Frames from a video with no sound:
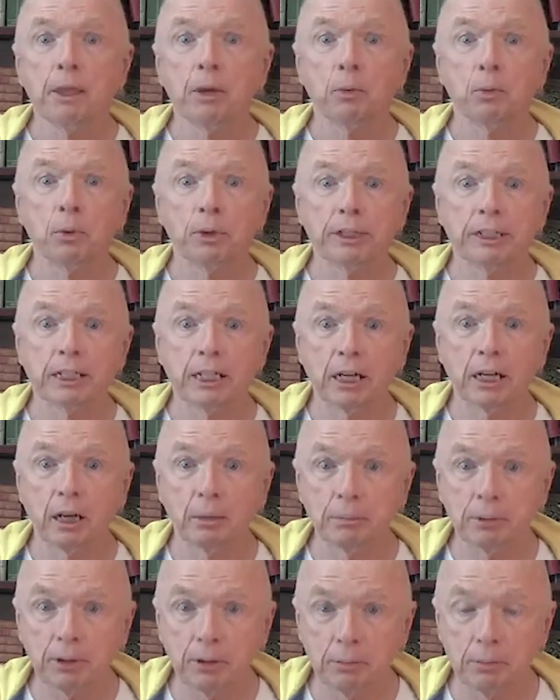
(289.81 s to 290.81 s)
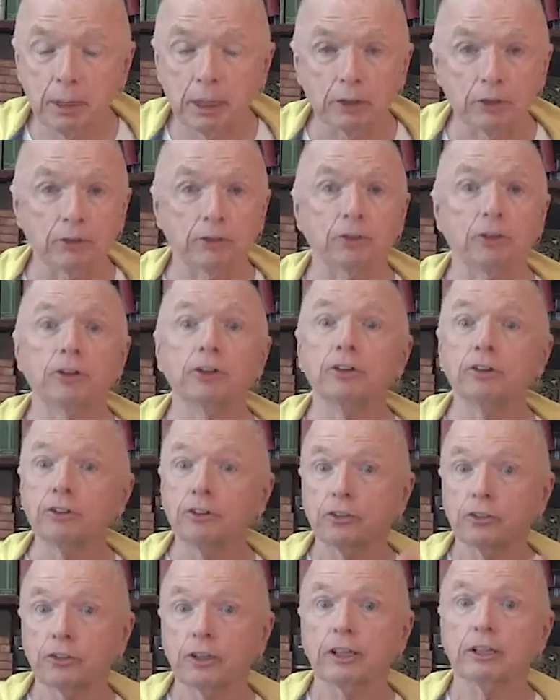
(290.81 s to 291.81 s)
would come to the monastery to
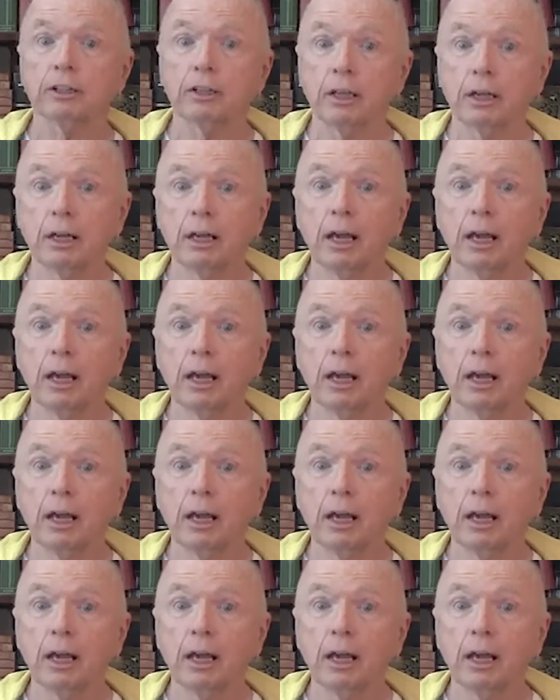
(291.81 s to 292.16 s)
sit